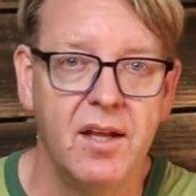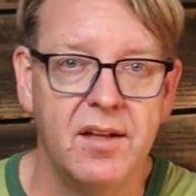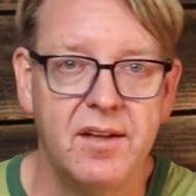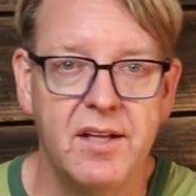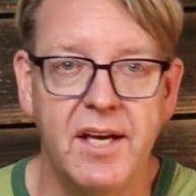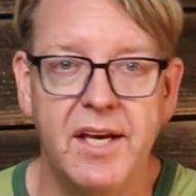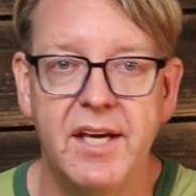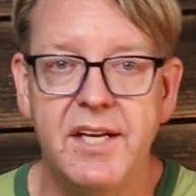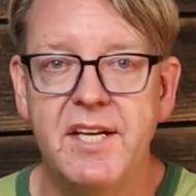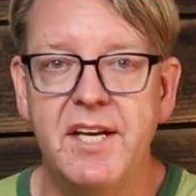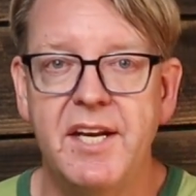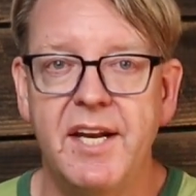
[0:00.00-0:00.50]

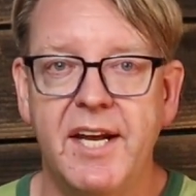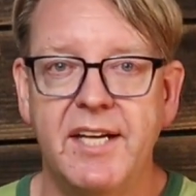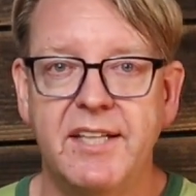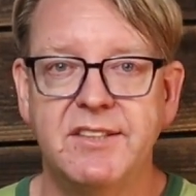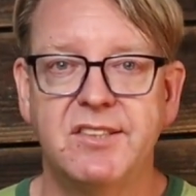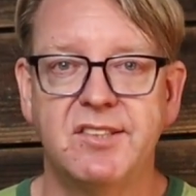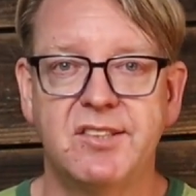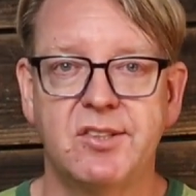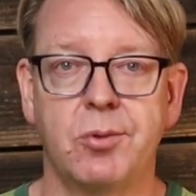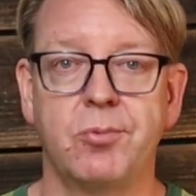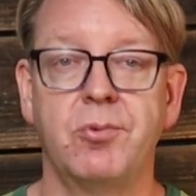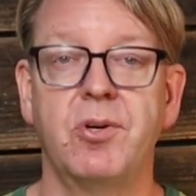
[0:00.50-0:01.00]
The Indian Heads
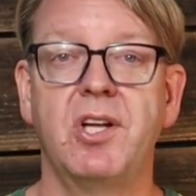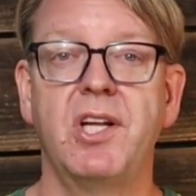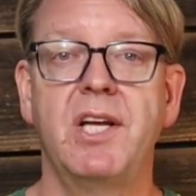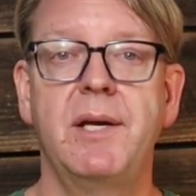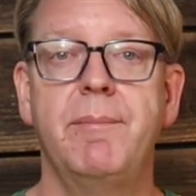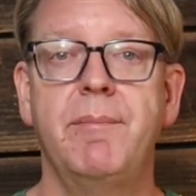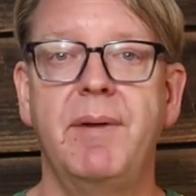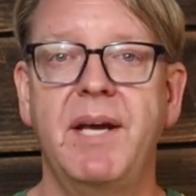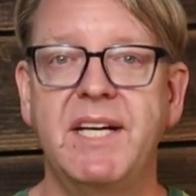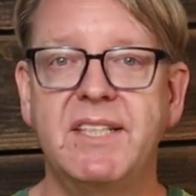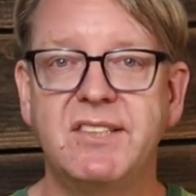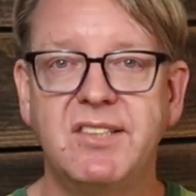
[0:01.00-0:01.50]
is a really
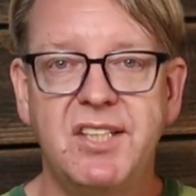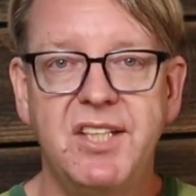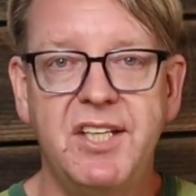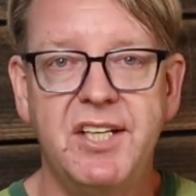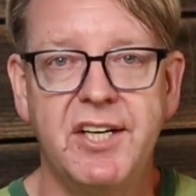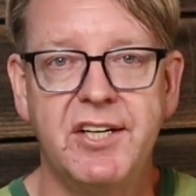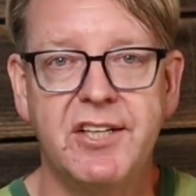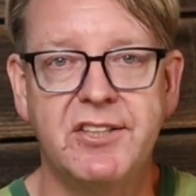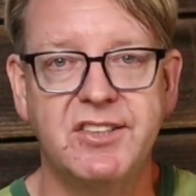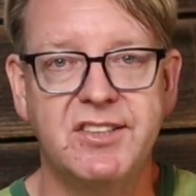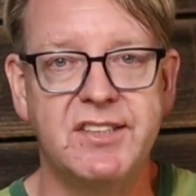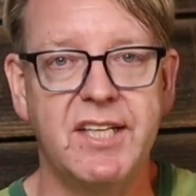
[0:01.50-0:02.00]
amazing
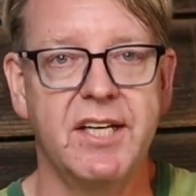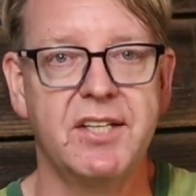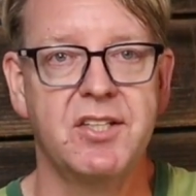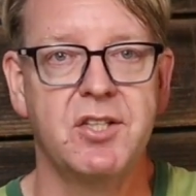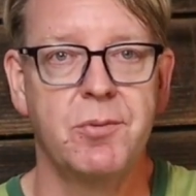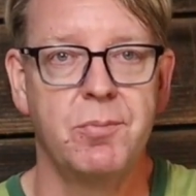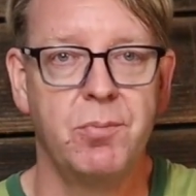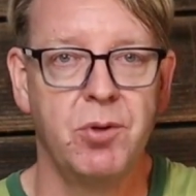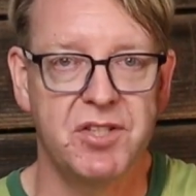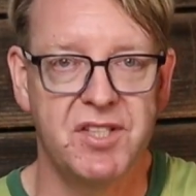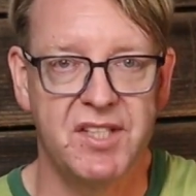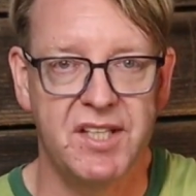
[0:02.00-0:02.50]
year set
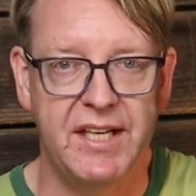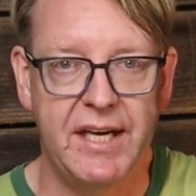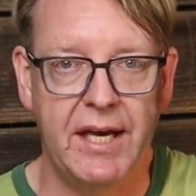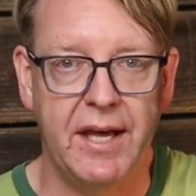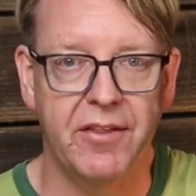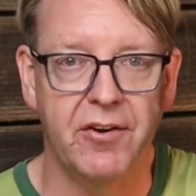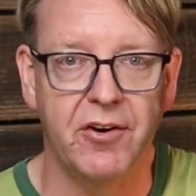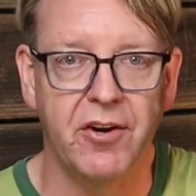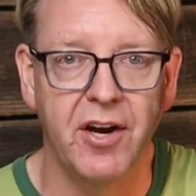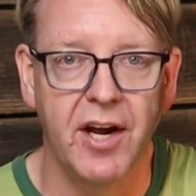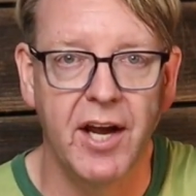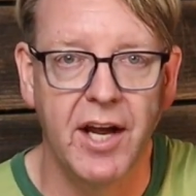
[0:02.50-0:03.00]
to put
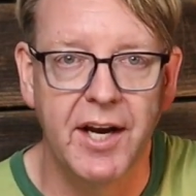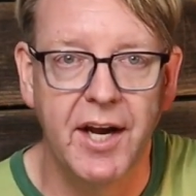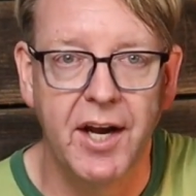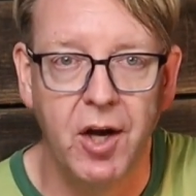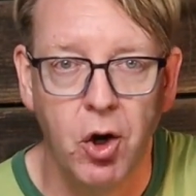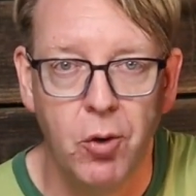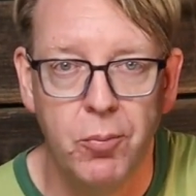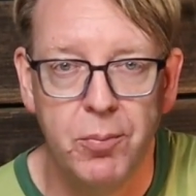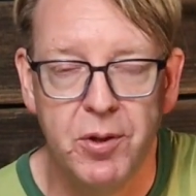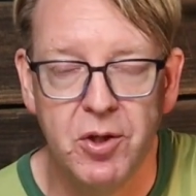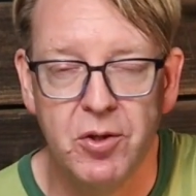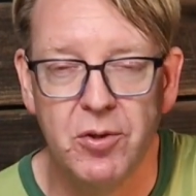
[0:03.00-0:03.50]
together, and I
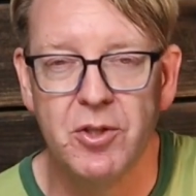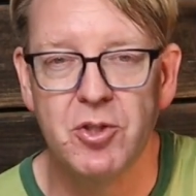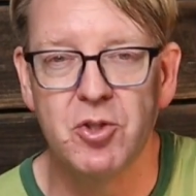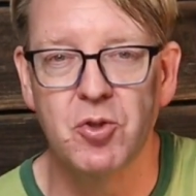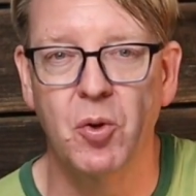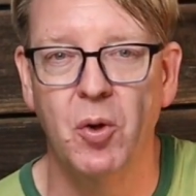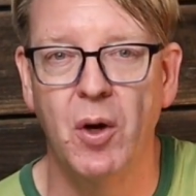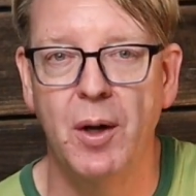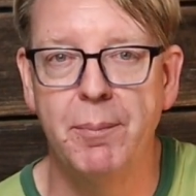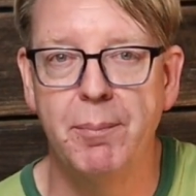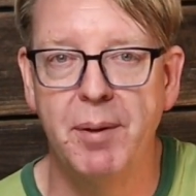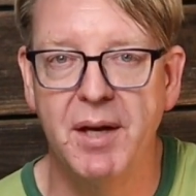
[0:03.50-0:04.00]
hope you
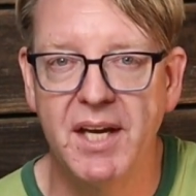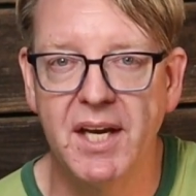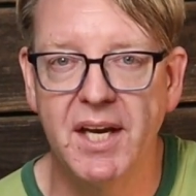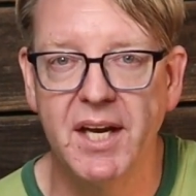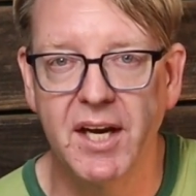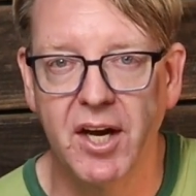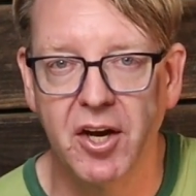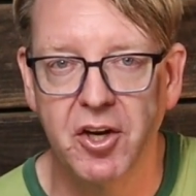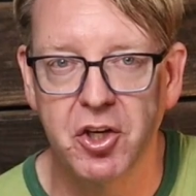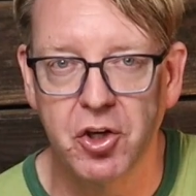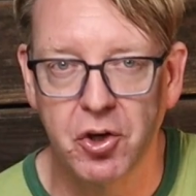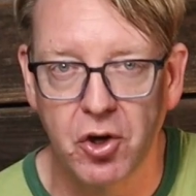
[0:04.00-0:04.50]
enjoy picking
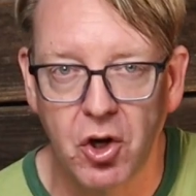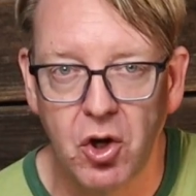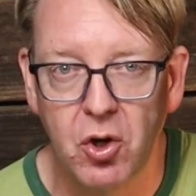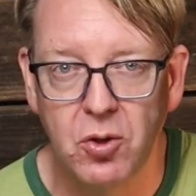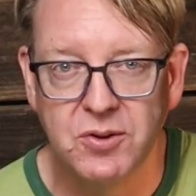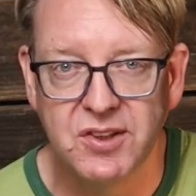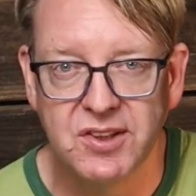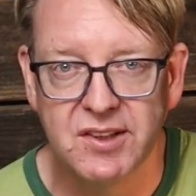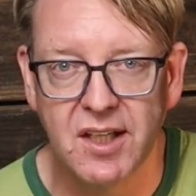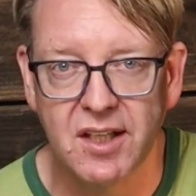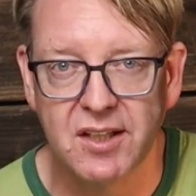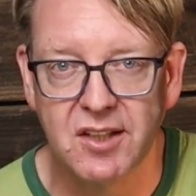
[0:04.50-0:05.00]
out your
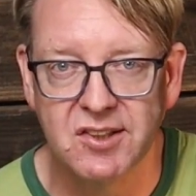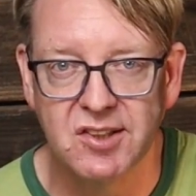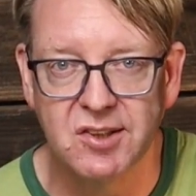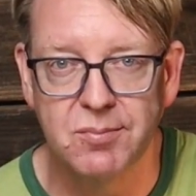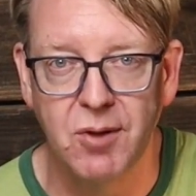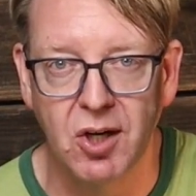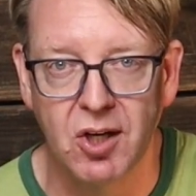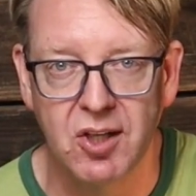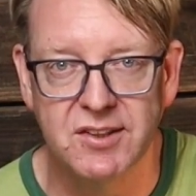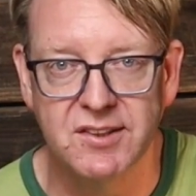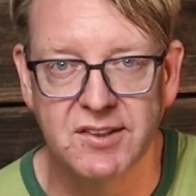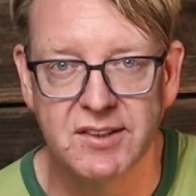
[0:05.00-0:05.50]
own set of
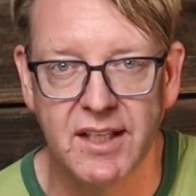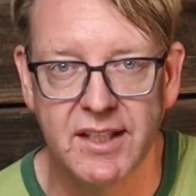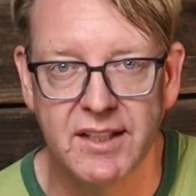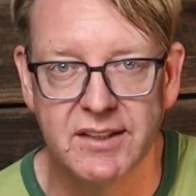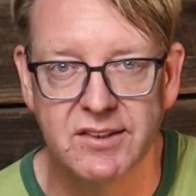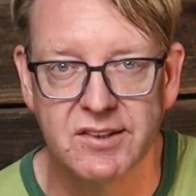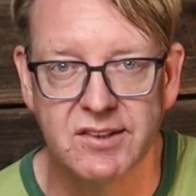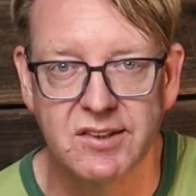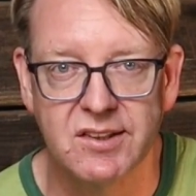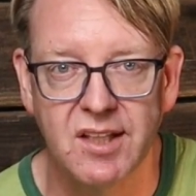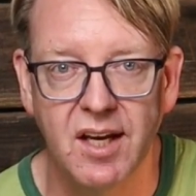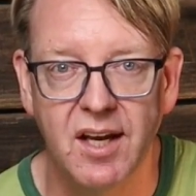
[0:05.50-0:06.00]
small
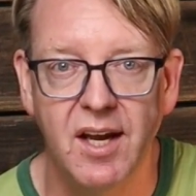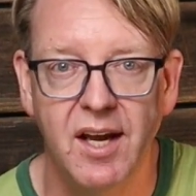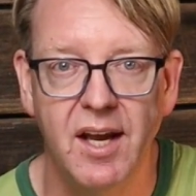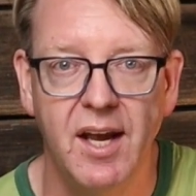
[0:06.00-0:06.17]
cents